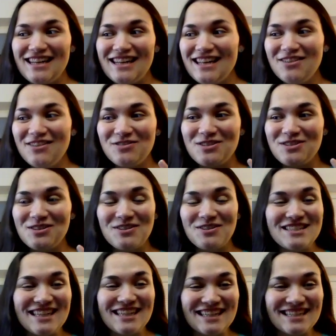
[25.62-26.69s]
it was so
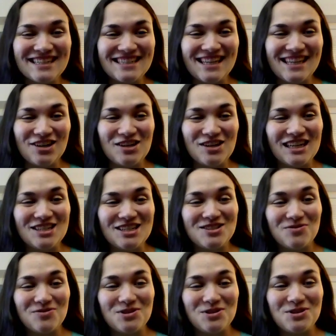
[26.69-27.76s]
exciting to see how you guys
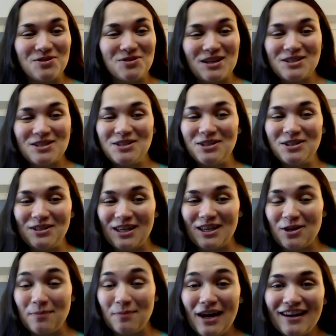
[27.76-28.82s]
would show that to your, like
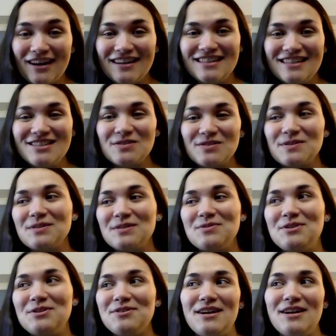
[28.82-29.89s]
your parents or someone
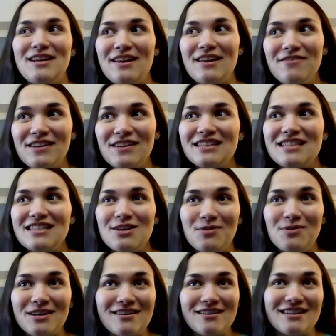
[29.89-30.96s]
you're trying to convince that you
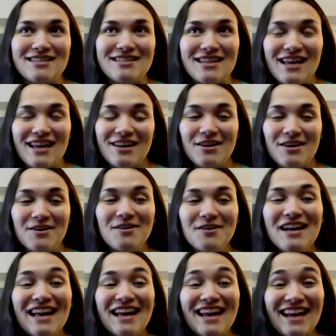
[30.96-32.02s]
want a Crested Gecko,
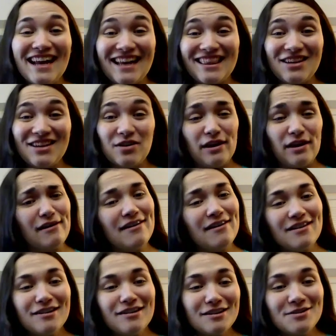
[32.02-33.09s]
and they were like, oh,
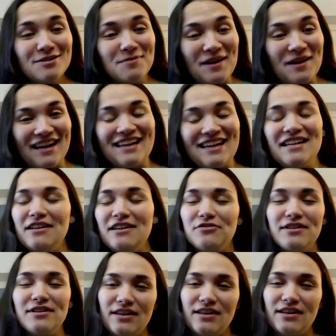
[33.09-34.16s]
they're not so bad. And
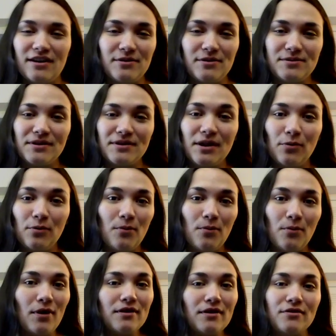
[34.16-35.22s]
Crested Geckos are a
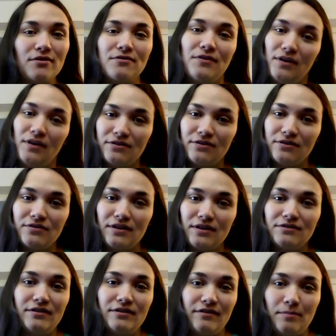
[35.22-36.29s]
wonderful
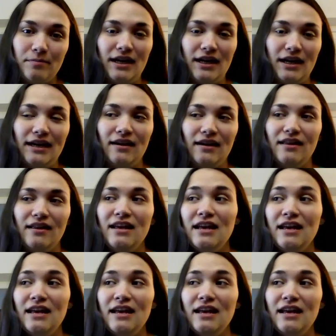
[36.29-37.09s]
introductory reptile.